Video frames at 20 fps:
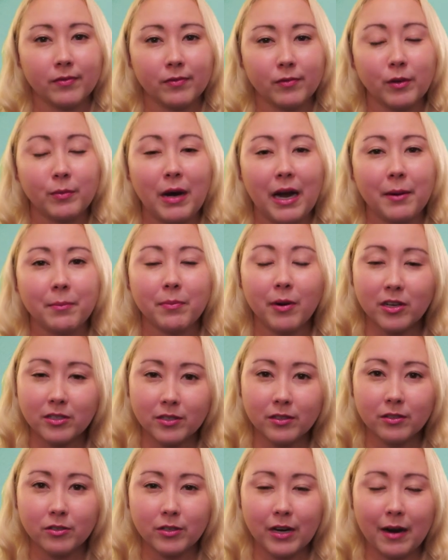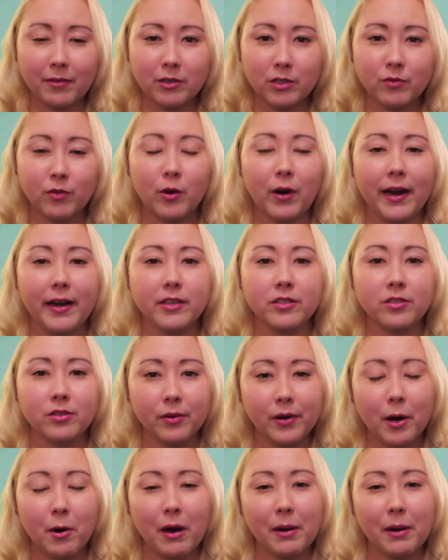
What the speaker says: For my personal travels for a studio,